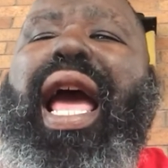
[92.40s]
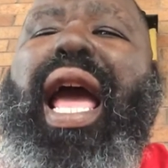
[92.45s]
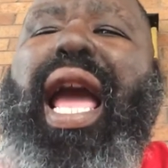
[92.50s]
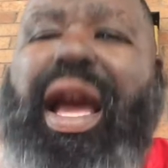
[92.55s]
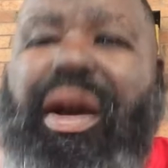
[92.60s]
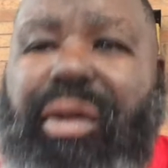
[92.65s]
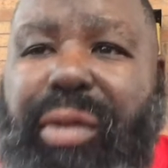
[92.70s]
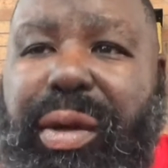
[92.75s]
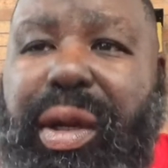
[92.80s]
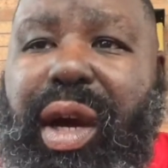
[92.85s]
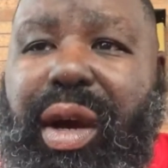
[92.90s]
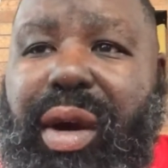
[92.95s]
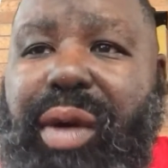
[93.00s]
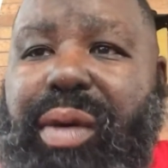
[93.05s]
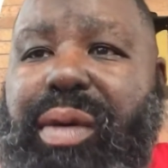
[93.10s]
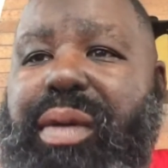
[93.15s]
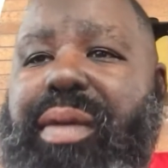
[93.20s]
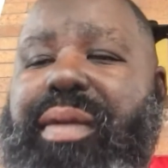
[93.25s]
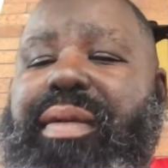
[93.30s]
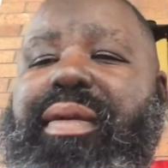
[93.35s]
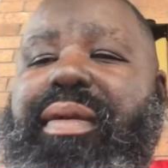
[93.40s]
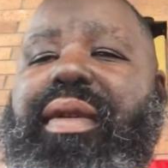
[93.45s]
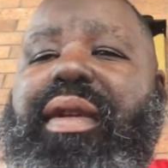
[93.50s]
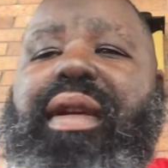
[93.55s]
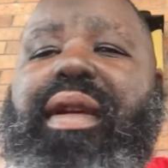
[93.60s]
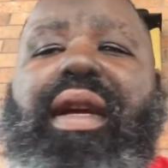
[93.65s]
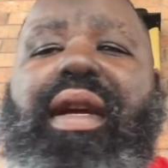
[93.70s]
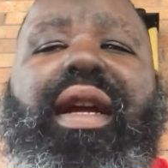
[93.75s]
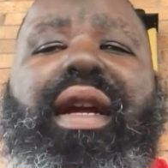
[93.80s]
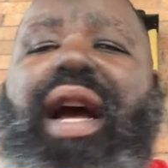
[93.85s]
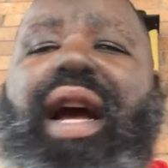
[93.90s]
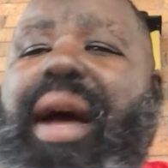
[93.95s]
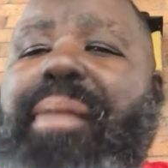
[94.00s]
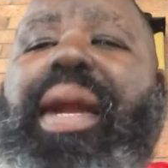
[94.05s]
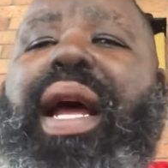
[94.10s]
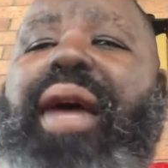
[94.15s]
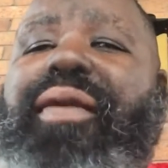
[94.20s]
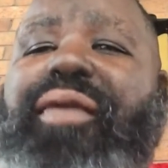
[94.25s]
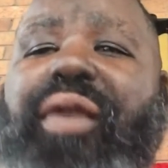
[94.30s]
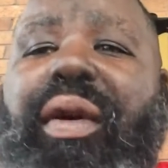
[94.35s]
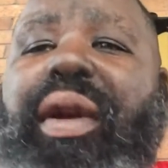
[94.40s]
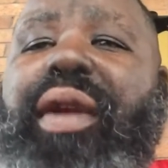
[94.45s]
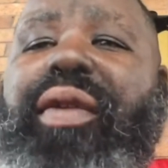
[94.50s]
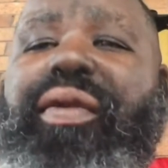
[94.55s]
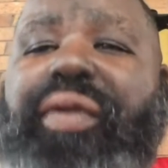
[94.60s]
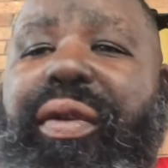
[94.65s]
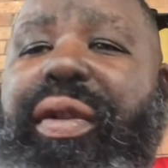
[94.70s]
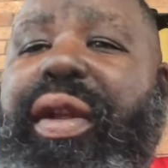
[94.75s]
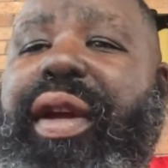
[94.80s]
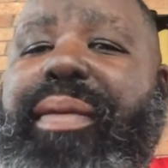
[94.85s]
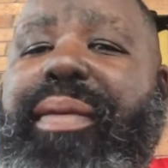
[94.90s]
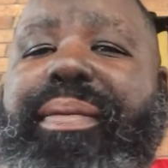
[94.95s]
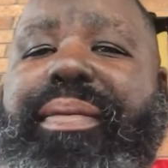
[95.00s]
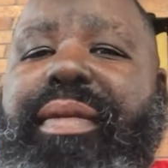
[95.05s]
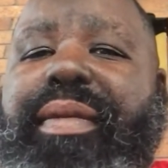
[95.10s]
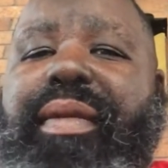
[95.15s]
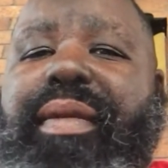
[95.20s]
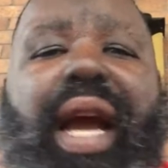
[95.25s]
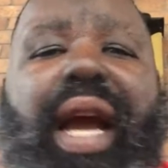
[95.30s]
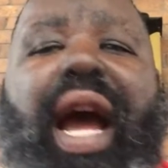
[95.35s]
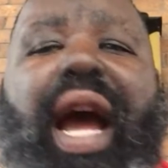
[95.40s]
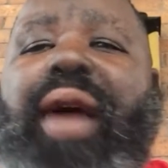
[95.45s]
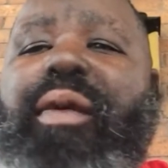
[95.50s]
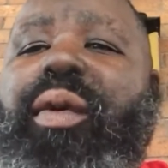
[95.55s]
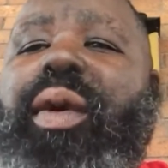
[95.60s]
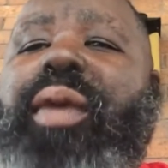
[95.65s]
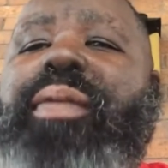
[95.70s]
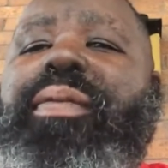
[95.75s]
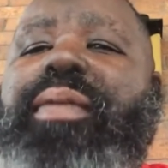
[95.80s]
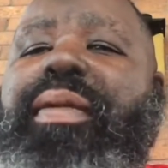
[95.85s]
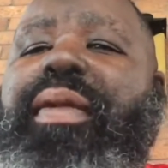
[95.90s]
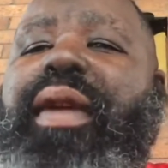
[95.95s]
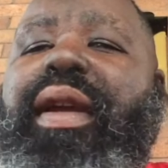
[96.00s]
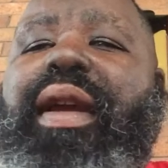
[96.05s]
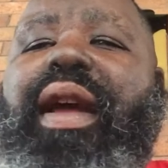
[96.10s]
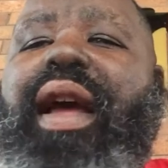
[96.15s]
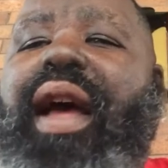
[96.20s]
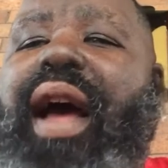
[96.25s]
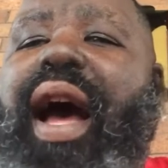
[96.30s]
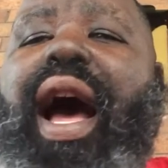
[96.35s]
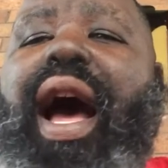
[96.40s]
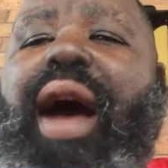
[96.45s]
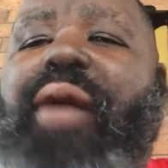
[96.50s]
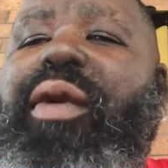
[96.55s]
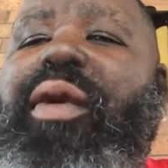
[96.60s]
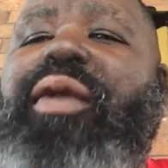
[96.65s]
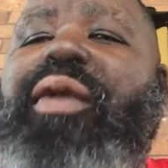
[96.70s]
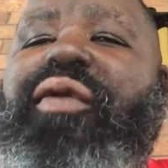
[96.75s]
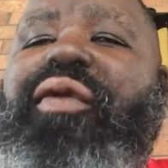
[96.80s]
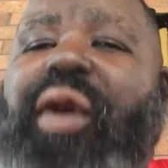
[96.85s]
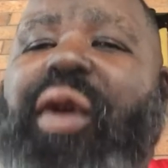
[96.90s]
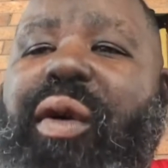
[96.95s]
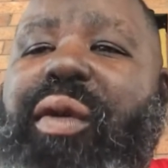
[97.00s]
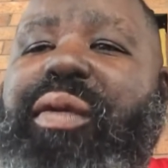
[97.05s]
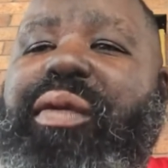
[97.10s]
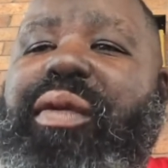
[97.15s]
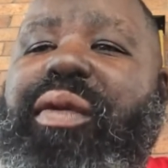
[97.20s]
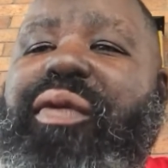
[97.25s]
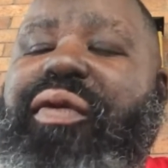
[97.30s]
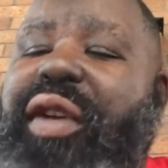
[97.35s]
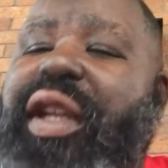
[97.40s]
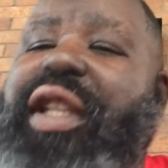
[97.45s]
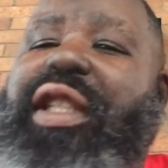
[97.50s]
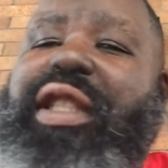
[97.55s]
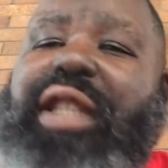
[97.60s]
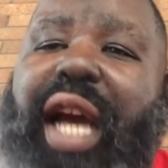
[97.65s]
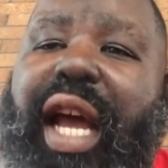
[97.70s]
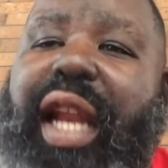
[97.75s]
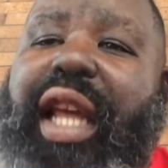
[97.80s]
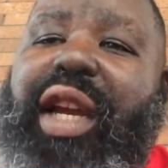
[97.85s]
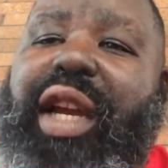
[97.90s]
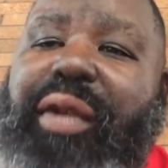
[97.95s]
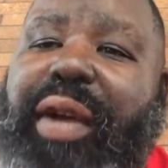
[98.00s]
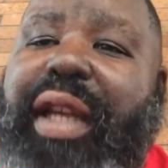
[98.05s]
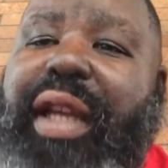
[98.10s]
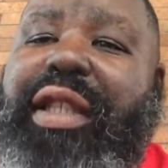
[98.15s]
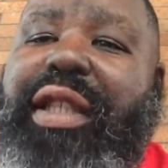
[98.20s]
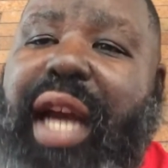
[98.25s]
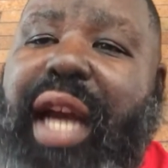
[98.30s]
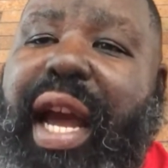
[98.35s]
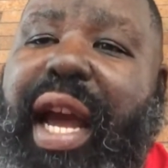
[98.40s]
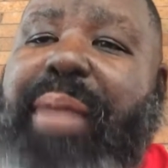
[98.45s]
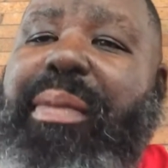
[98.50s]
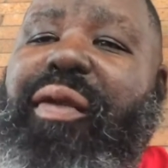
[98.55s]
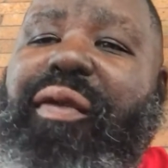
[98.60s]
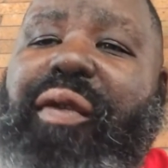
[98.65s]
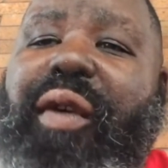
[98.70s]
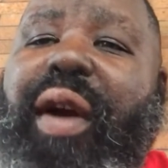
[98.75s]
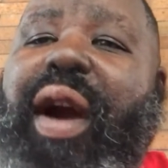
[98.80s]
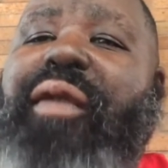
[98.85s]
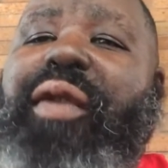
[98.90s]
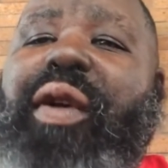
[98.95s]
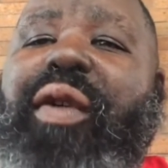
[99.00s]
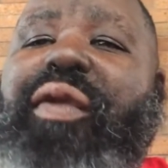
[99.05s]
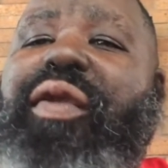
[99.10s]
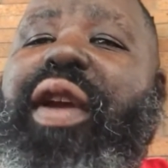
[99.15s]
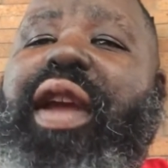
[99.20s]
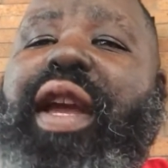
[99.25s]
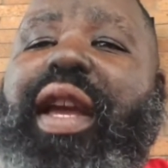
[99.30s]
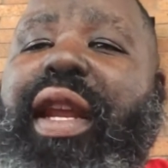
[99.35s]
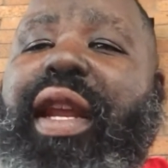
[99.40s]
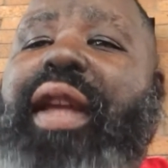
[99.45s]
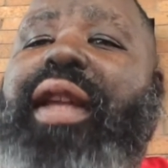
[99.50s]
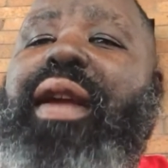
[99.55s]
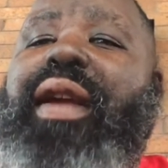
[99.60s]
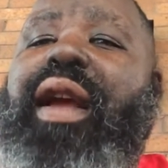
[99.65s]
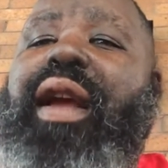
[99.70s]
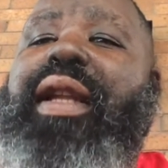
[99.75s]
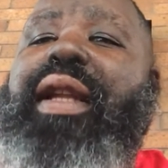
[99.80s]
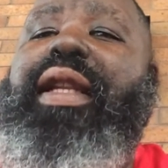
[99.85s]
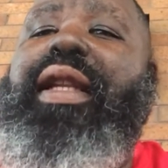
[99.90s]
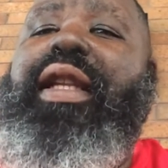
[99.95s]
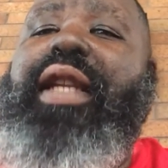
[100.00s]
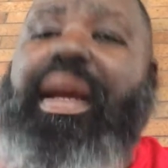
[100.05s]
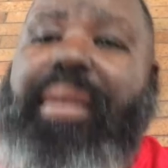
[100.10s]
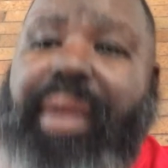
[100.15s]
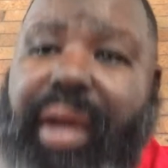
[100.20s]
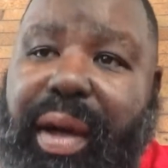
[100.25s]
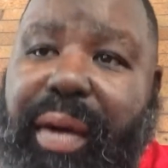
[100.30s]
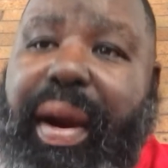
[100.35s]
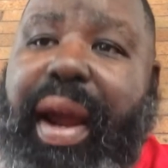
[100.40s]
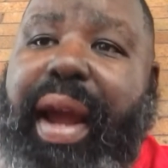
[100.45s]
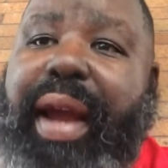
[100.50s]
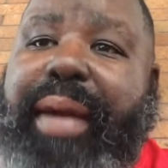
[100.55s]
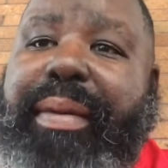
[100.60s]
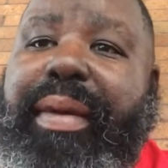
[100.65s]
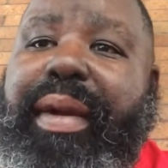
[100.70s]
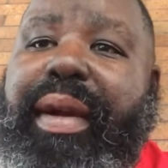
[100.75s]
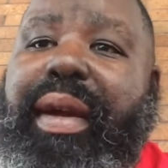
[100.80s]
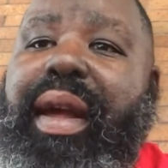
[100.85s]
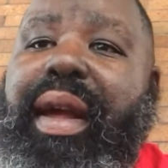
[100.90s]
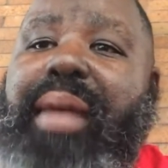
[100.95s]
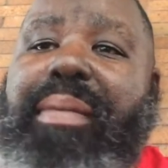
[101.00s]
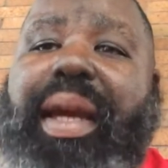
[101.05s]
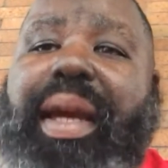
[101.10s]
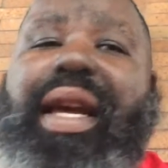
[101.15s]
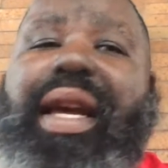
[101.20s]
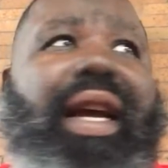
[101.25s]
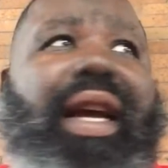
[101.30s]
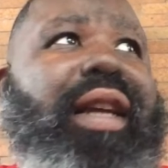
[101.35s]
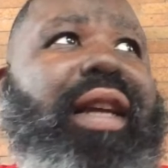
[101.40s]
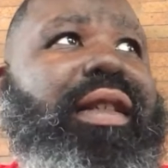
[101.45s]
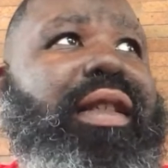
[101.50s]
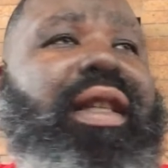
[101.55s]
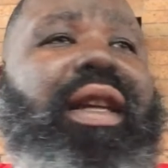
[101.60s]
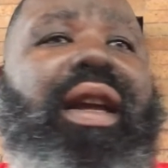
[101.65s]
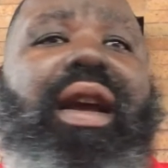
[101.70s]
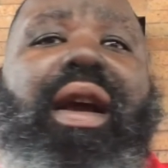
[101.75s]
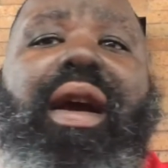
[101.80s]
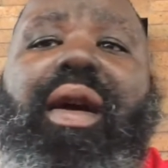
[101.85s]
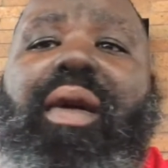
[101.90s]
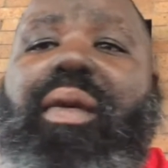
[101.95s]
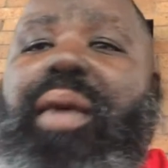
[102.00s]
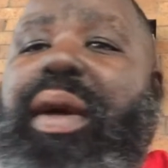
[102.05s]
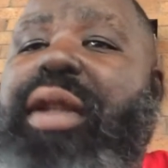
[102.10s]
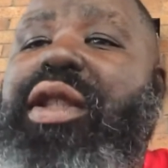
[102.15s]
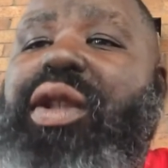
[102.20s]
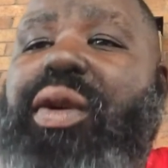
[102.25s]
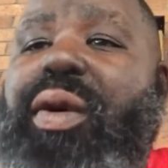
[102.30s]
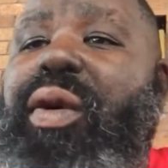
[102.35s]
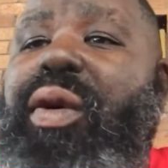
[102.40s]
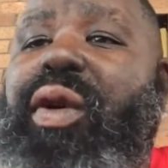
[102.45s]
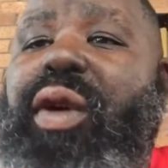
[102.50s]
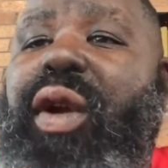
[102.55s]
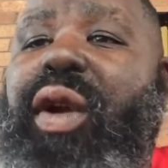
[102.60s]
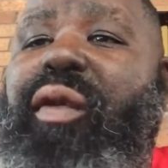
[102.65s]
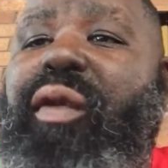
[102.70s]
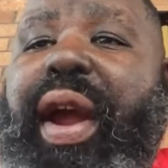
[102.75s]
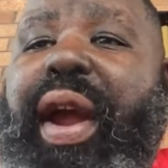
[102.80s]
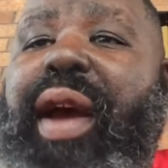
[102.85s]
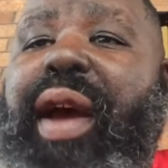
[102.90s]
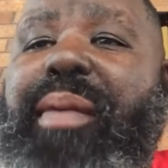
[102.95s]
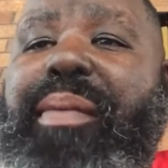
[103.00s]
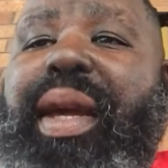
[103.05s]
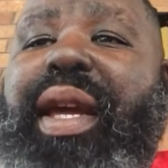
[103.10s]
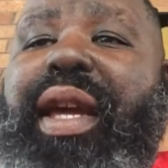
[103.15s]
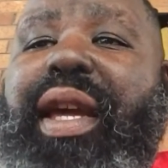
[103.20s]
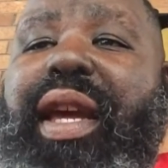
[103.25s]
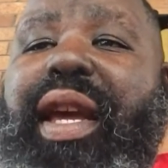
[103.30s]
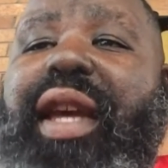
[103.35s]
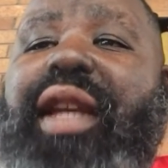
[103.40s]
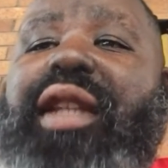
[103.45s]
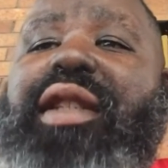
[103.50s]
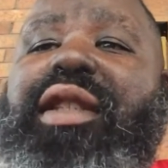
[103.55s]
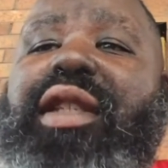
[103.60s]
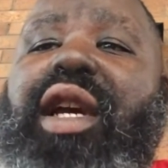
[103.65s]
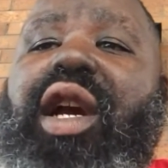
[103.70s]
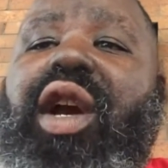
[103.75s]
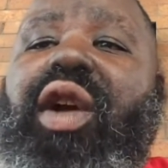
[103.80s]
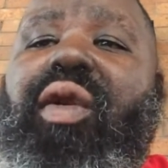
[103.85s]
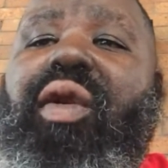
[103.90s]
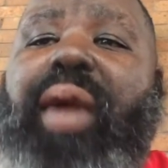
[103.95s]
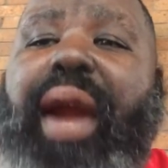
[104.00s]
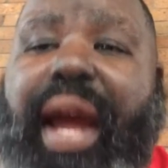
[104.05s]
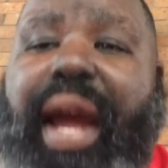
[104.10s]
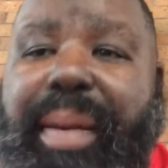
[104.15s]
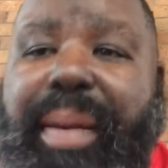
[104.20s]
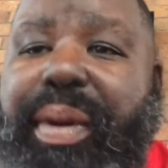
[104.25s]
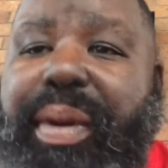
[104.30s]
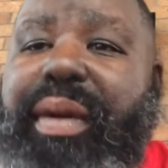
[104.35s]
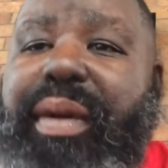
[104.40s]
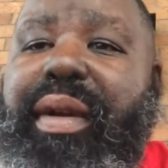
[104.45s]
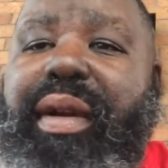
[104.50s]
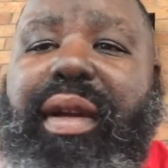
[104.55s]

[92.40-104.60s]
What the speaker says: Hell no, I'm not voting for them. I would vote for the Jolly Green Giant before I vote for any Democrat, because what's going on around me is crap.